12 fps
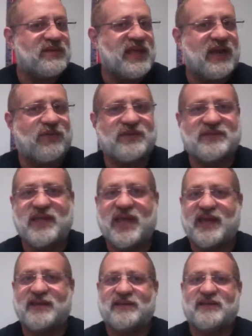that was
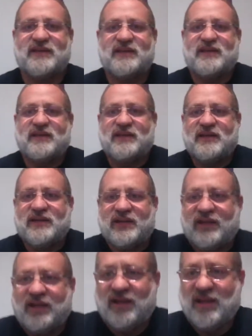that.
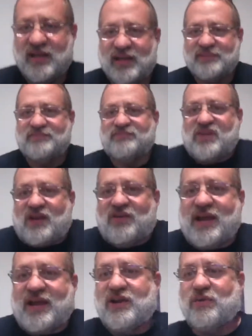All
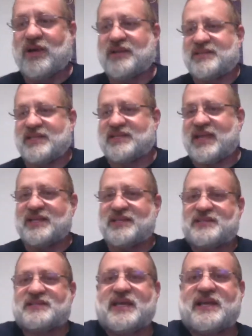right, who else
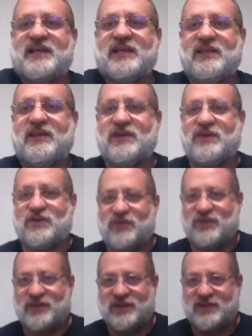has said
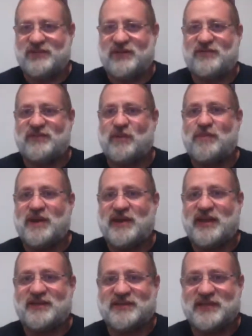hello? Oh, no,
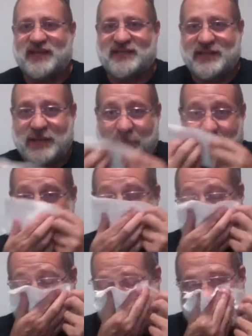nobody else. That's it.
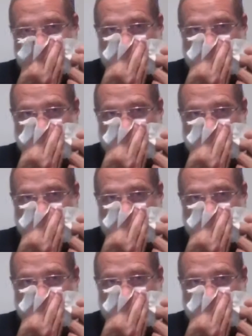Okay.